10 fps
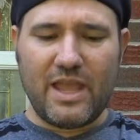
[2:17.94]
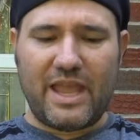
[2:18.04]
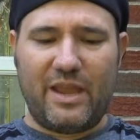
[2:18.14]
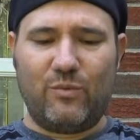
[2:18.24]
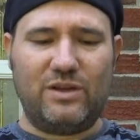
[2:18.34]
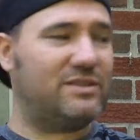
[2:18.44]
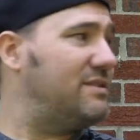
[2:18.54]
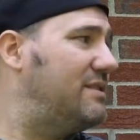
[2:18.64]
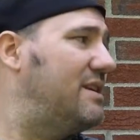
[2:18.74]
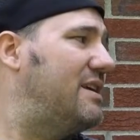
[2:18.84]
It
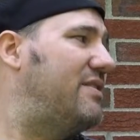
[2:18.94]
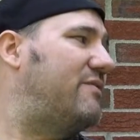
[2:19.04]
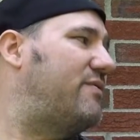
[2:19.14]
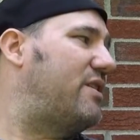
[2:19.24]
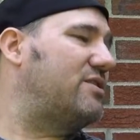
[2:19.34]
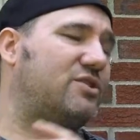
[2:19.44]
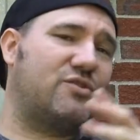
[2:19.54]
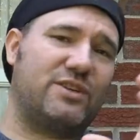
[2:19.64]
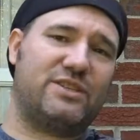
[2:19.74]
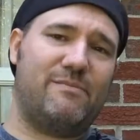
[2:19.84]
was the first
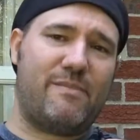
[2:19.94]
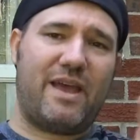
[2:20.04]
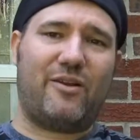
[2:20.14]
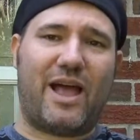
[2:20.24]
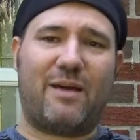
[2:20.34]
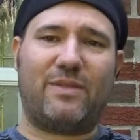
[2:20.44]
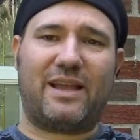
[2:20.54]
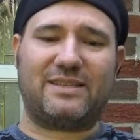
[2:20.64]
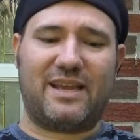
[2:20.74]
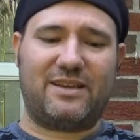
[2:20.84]
Christian metal album,
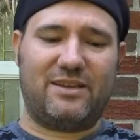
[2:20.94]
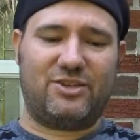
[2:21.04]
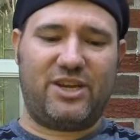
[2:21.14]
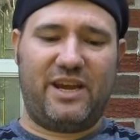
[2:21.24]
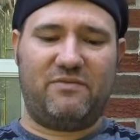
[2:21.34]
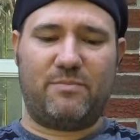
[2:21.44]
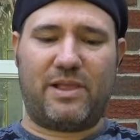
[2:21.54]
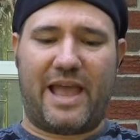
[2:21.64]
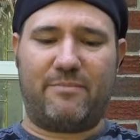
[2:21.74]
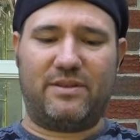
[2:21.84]
like I said, to achieve the
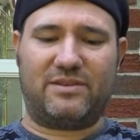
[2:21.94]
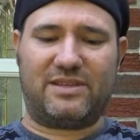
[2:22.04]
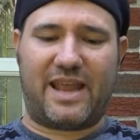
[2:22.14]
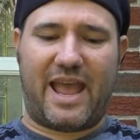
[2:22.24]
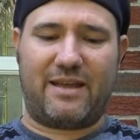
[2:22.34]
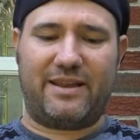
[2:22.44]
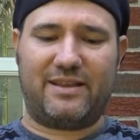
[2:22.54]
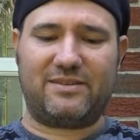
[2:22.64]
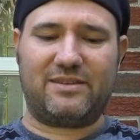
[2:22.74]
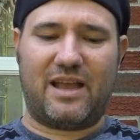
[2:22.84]
platinum
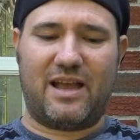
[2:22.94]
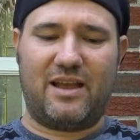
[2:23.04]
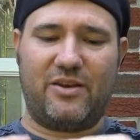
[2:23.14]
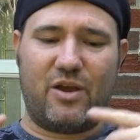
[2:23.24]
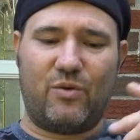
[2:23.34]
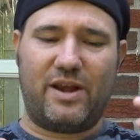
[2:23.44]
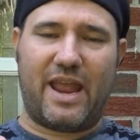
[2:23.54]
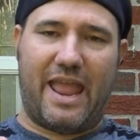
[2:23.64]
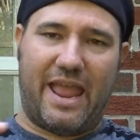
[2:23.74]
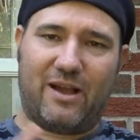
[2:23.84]
status. No one
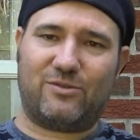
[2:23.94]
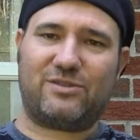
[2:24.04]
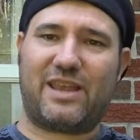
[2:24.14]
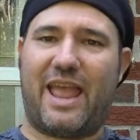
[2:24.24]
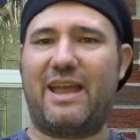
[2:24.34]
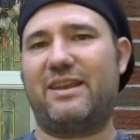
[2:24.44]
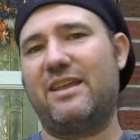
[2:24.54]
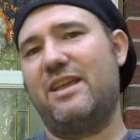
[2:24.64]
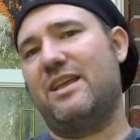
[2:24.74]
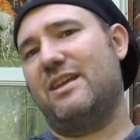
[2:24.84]
else had
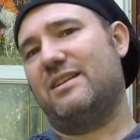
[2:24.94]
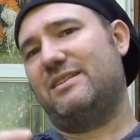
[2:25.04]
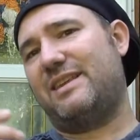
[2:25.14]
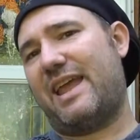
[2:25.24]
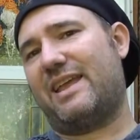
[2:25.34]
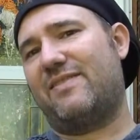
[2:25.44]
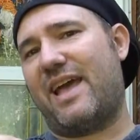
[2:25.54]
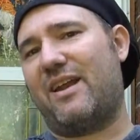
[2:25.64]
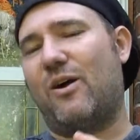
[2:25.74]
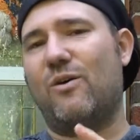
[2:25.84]
taken
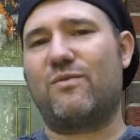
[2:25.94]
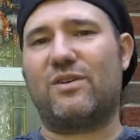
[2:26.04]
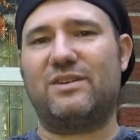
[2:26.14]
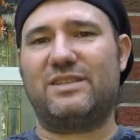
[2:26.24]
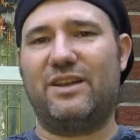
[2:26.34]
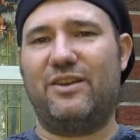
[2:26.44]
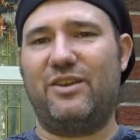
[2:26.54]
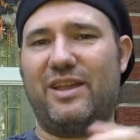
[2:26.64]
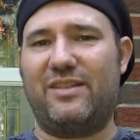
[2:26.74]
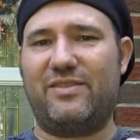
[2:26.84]
that over until
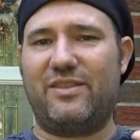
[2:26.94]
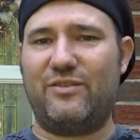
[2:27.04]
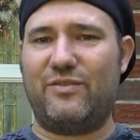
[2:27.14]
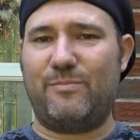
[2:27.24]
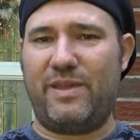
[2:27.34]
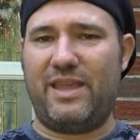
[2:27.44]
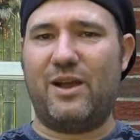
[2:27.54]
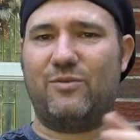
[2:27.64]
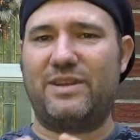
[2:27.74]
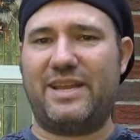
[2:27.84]
you get to the
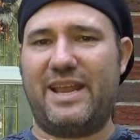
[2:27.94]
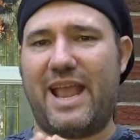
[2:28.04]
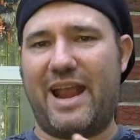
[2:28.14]
P.O.D.